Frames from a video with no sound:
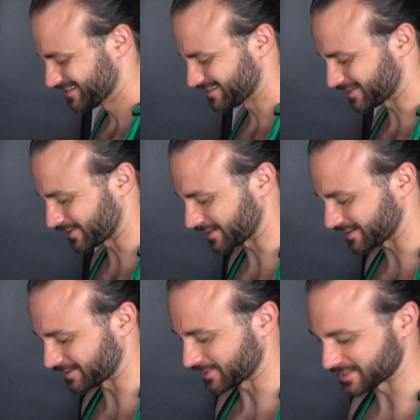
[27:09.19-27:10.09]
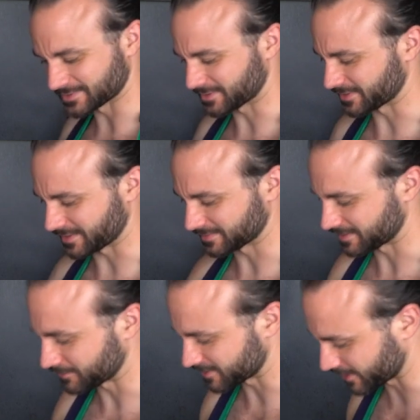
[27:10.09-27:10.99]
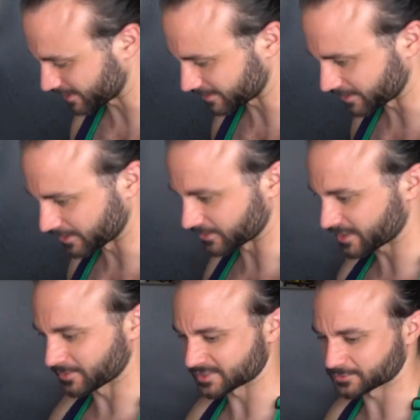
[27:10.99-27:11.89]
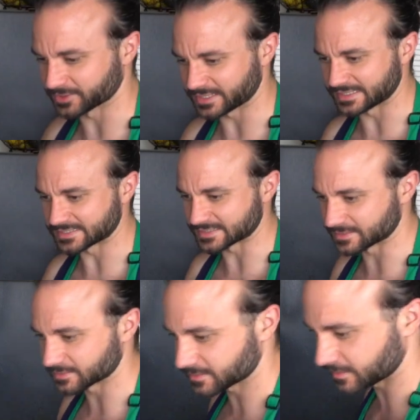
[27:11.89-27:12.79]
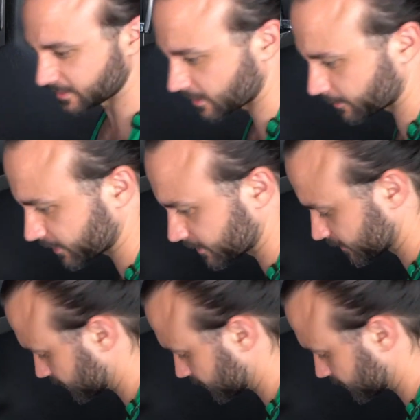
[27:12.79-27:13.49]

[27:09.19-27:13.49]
All right, quinoa's, oh yeah, quinoa's ready to go. Quinoa's really easy to heat up.